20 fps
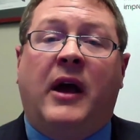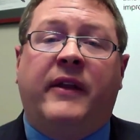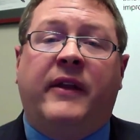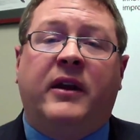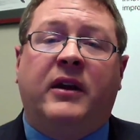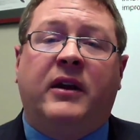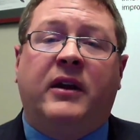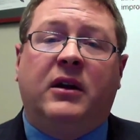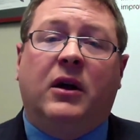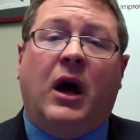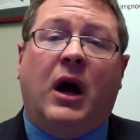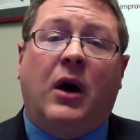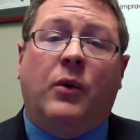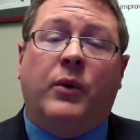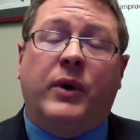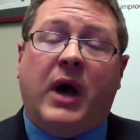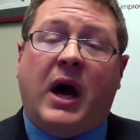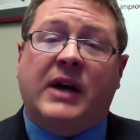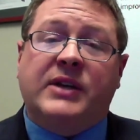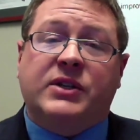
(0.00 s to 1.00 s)
And then
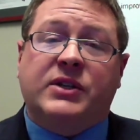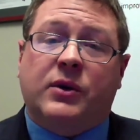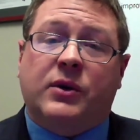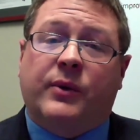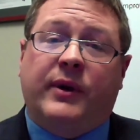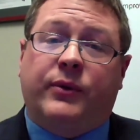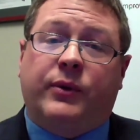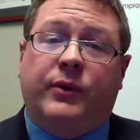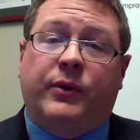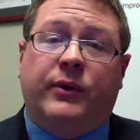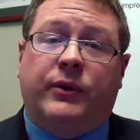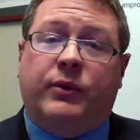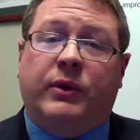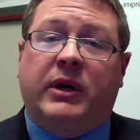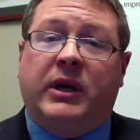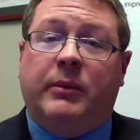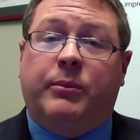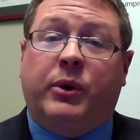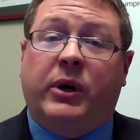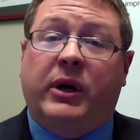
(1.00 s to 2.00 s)
uh, we also went through and
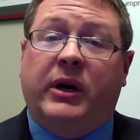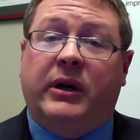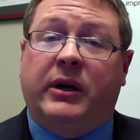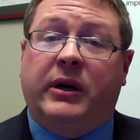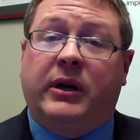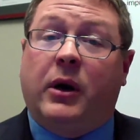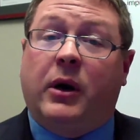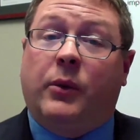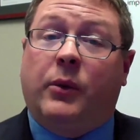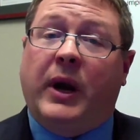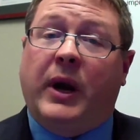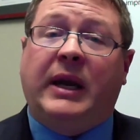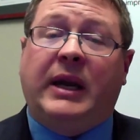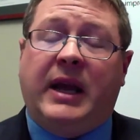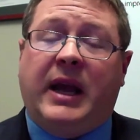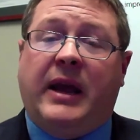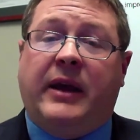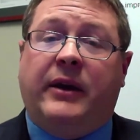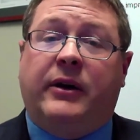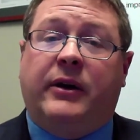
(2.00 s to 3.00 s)
3D printed a
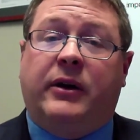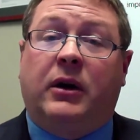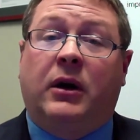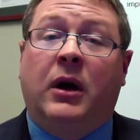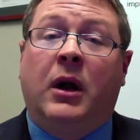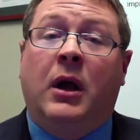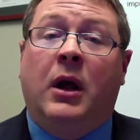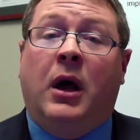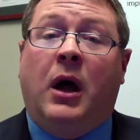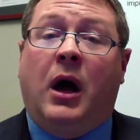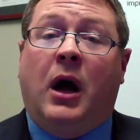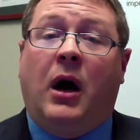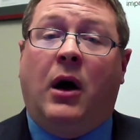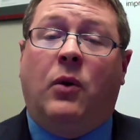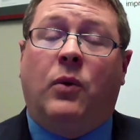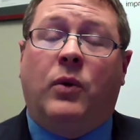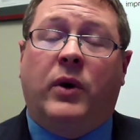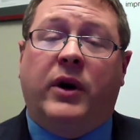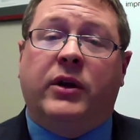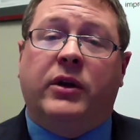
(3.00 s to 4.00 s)
radiator
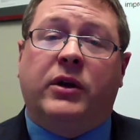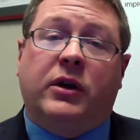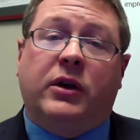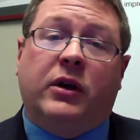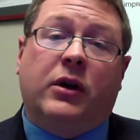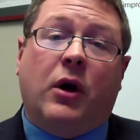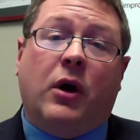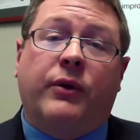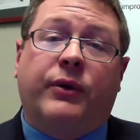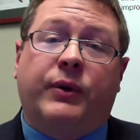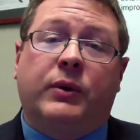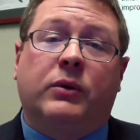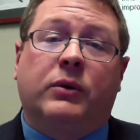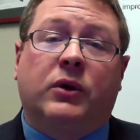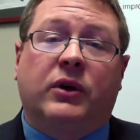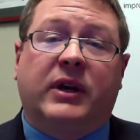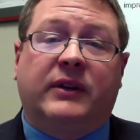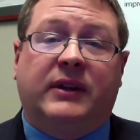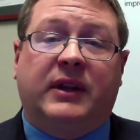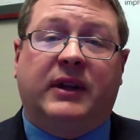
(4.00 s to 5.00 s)
uh, where you could go through
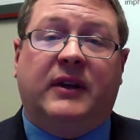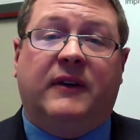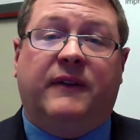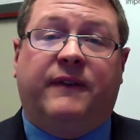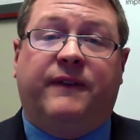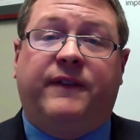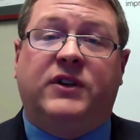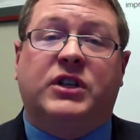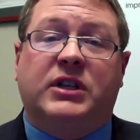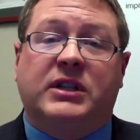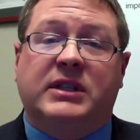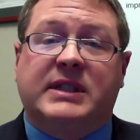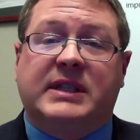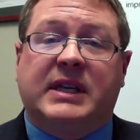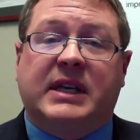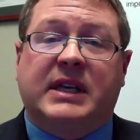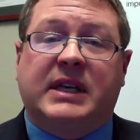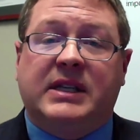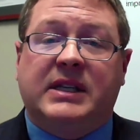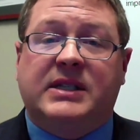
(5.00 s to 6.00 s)
and look at the
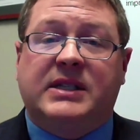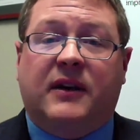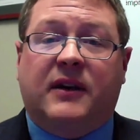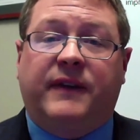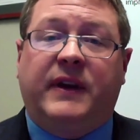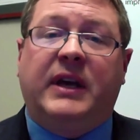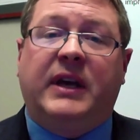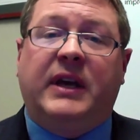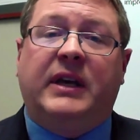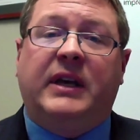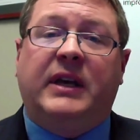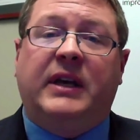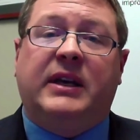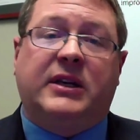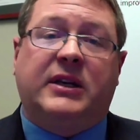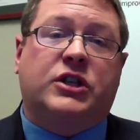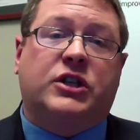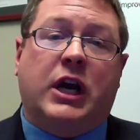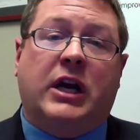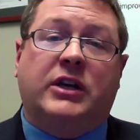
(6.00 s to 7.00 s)
efficiencies of heat
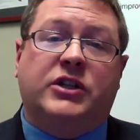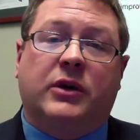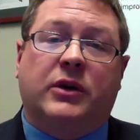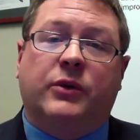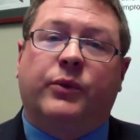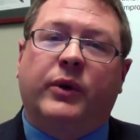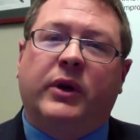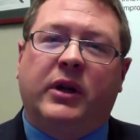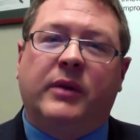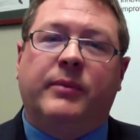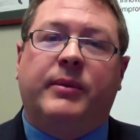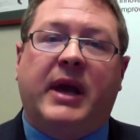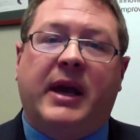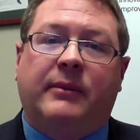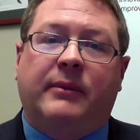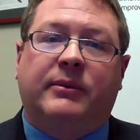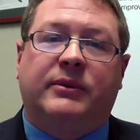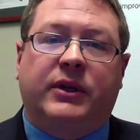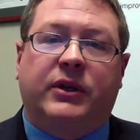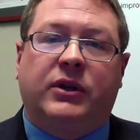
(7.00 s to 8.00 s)
exchange and
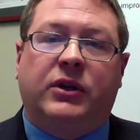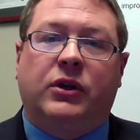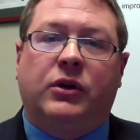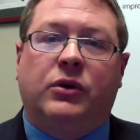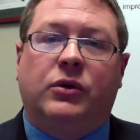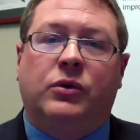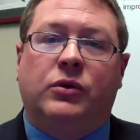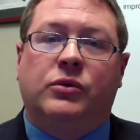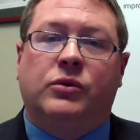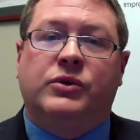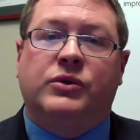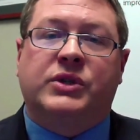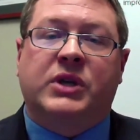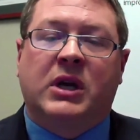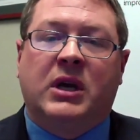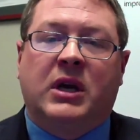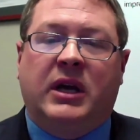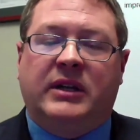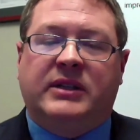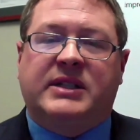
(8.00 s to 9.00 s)
really be able to
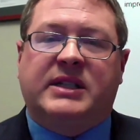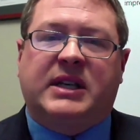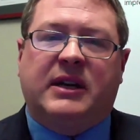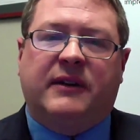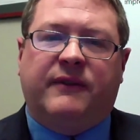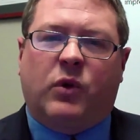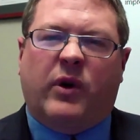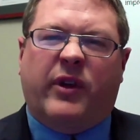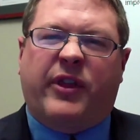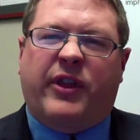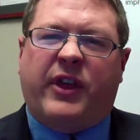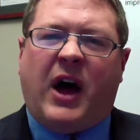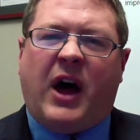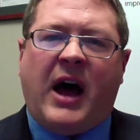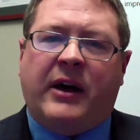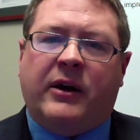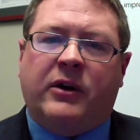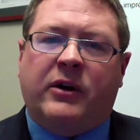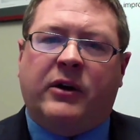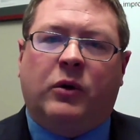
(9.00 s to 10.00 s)
use, instead of
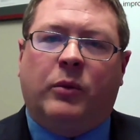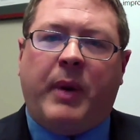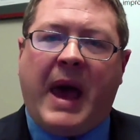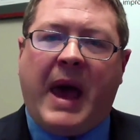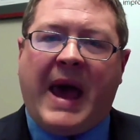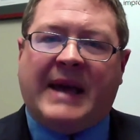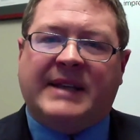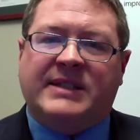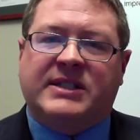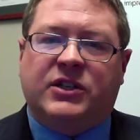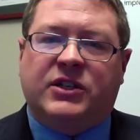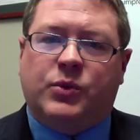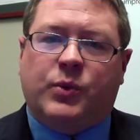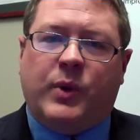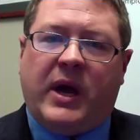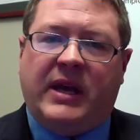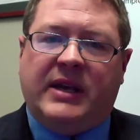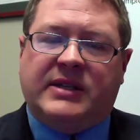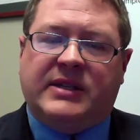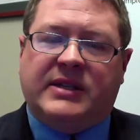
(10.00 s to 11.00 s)
orthogonal
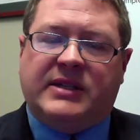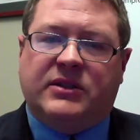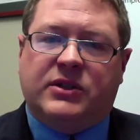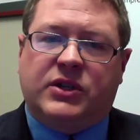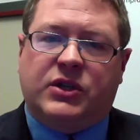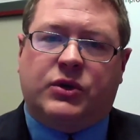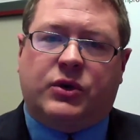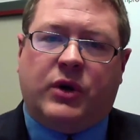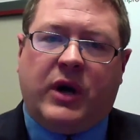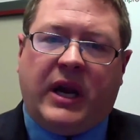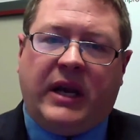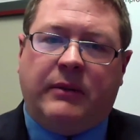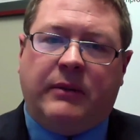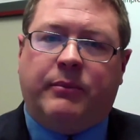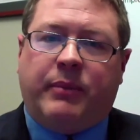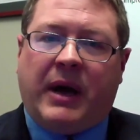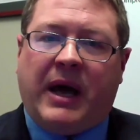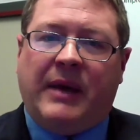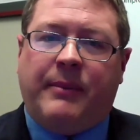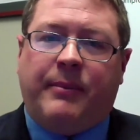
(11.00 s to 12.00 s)
passageways and
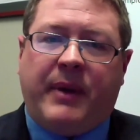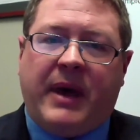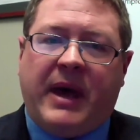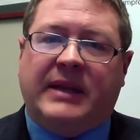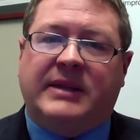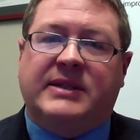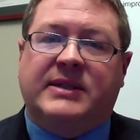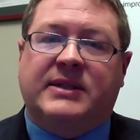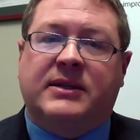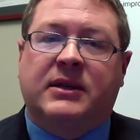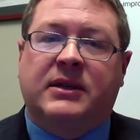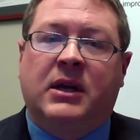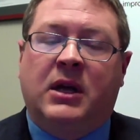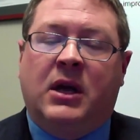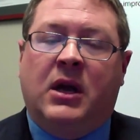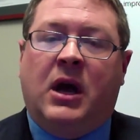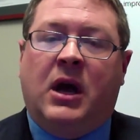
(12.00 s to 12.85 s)
straight pipettes,